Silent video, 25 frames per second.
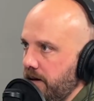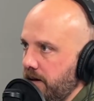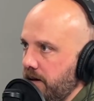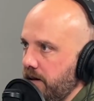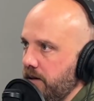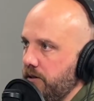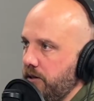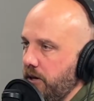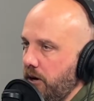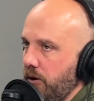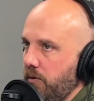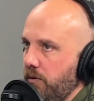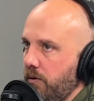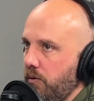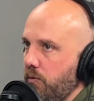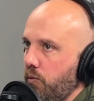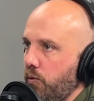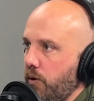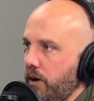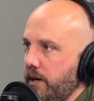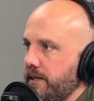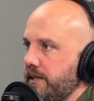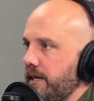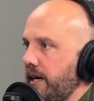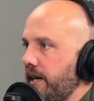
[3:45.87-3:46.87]
So
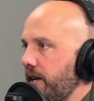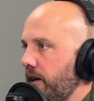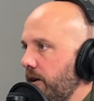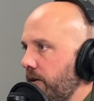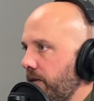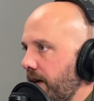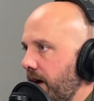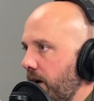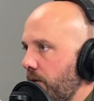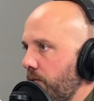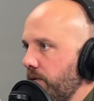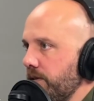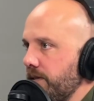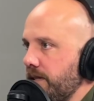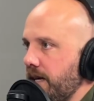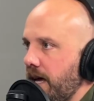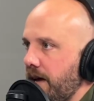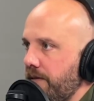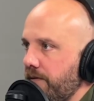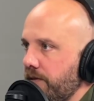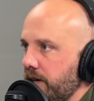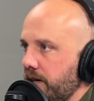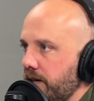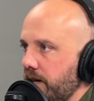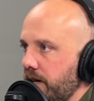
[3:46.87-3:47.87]
once I know that, once I
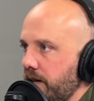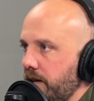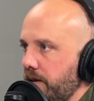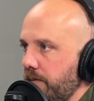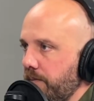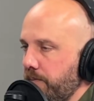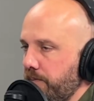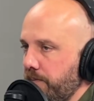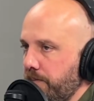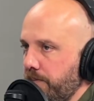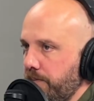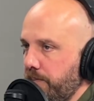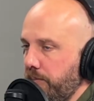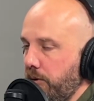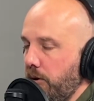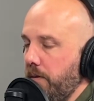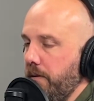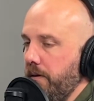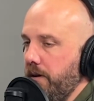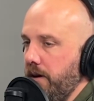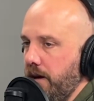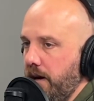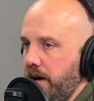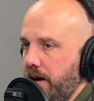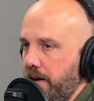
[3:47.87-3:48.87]
have a good
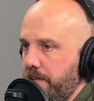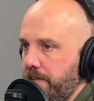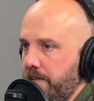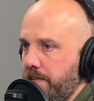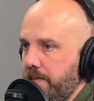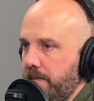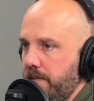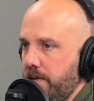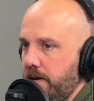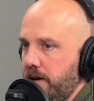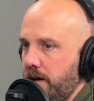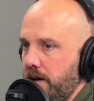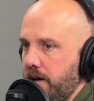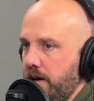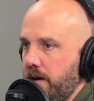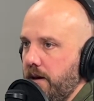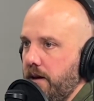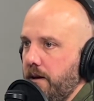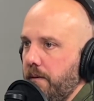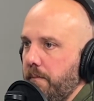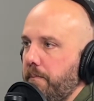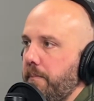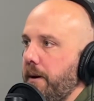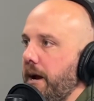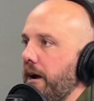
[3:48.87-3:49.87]

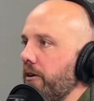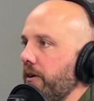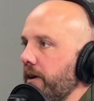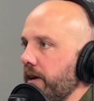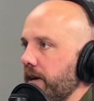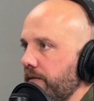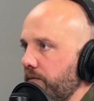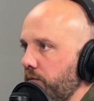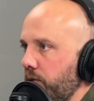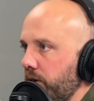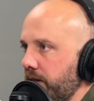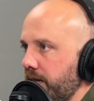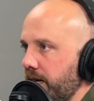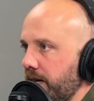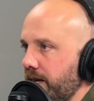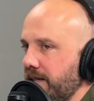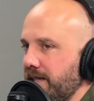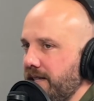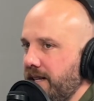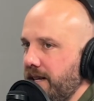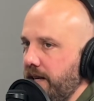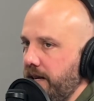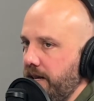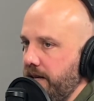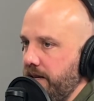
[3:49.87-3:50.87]
bearing of what that
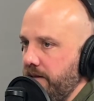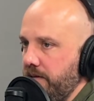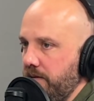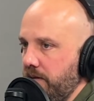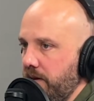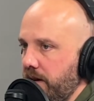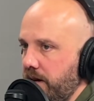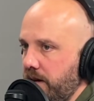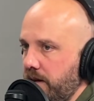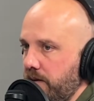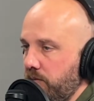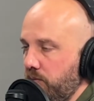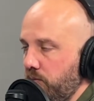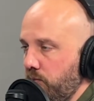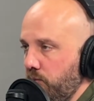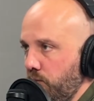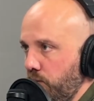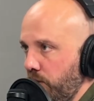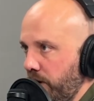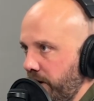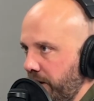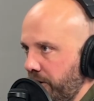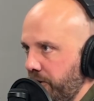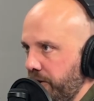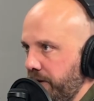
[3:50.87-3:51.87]
is, and
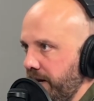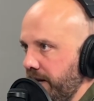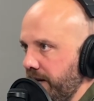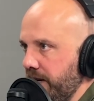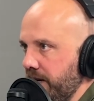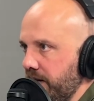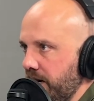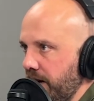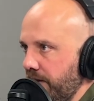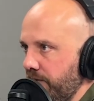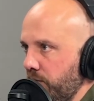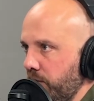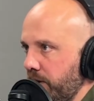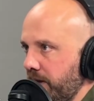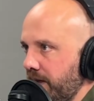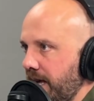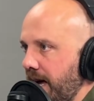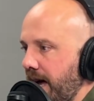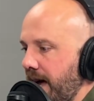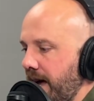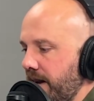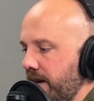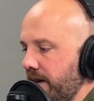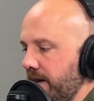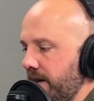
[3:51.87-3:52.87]
one other thing to cover with
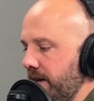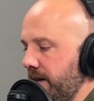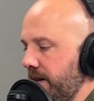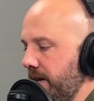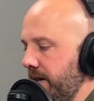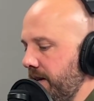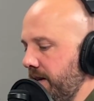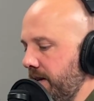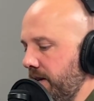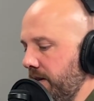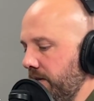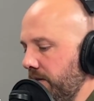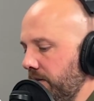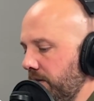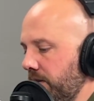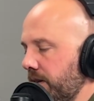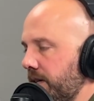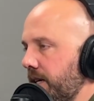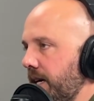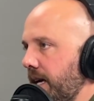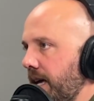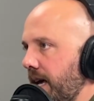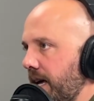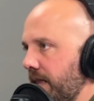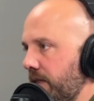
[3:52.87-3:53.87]
that,
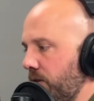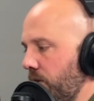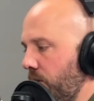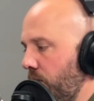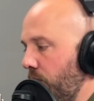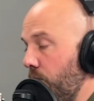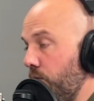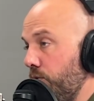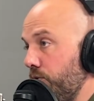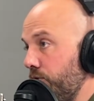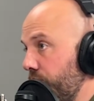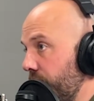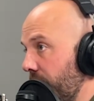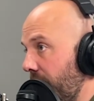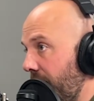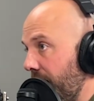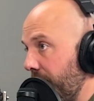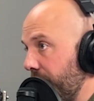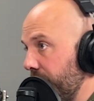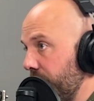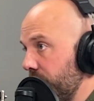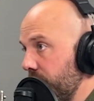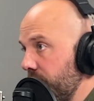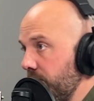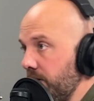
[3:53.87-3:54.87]
looking at the old
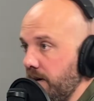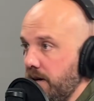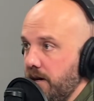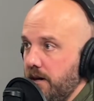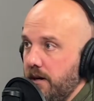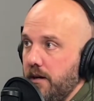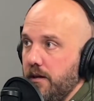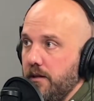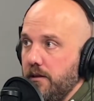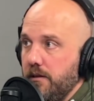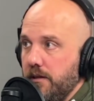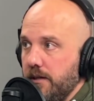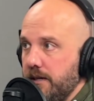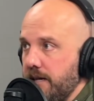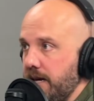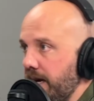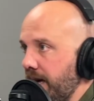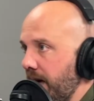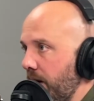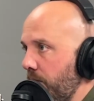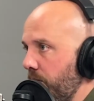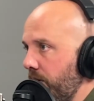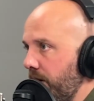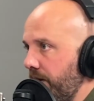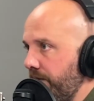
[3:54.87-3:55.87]
jobs, looking
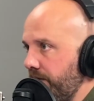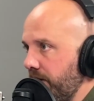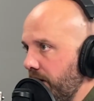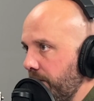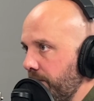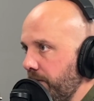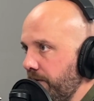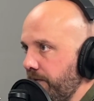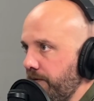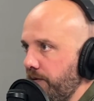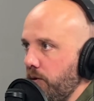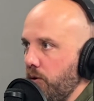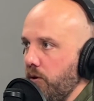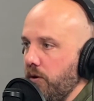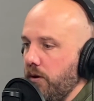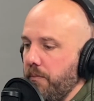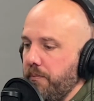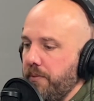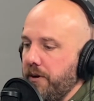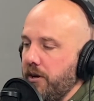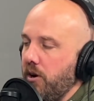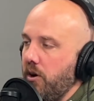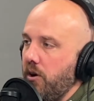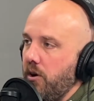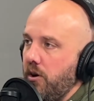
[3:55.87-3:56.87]
at what I've done before,
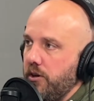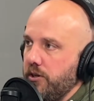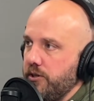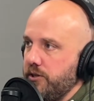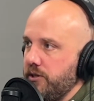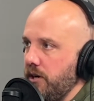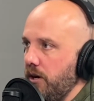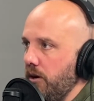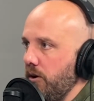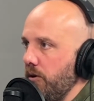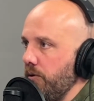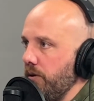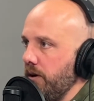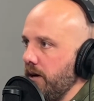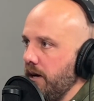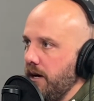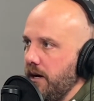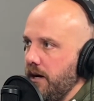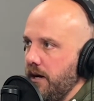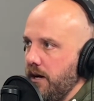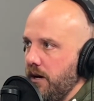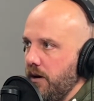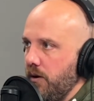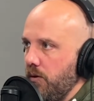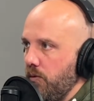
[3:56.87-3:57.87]
but also
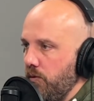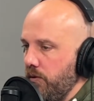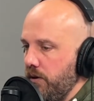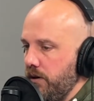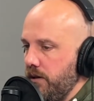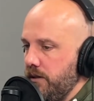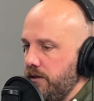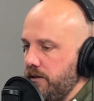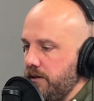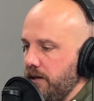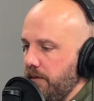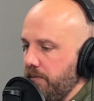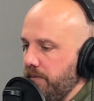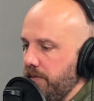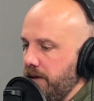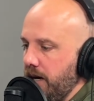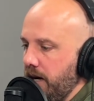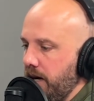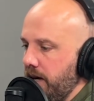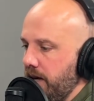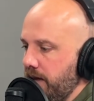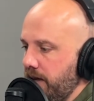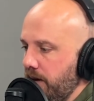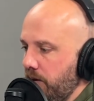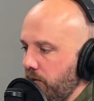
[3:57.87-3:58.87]
something
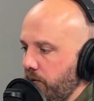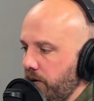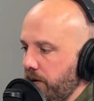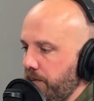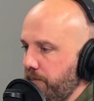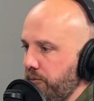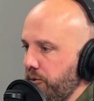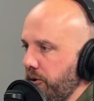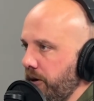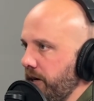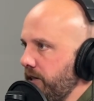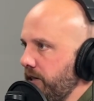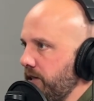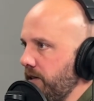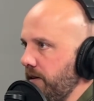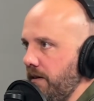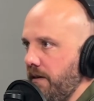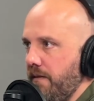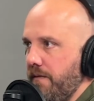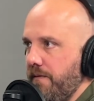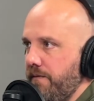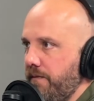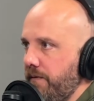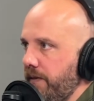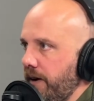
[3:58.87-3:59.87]
that we preach, a
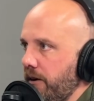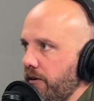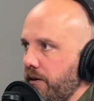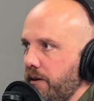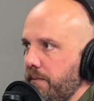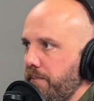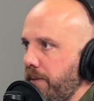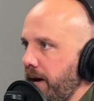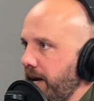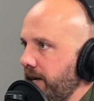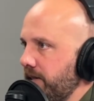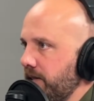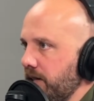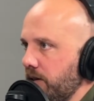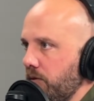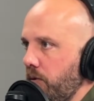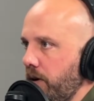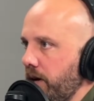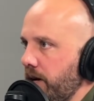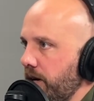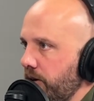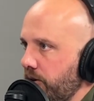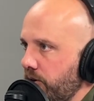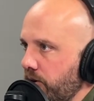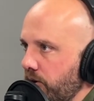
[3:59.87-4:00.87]
very basic
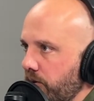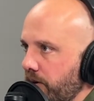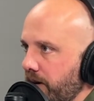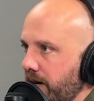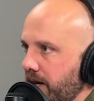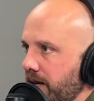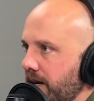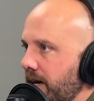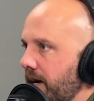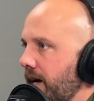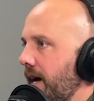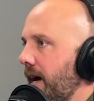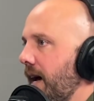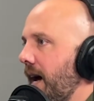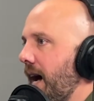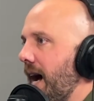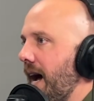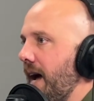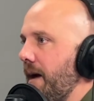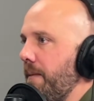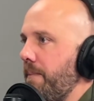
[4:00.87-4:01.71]
way to do it. I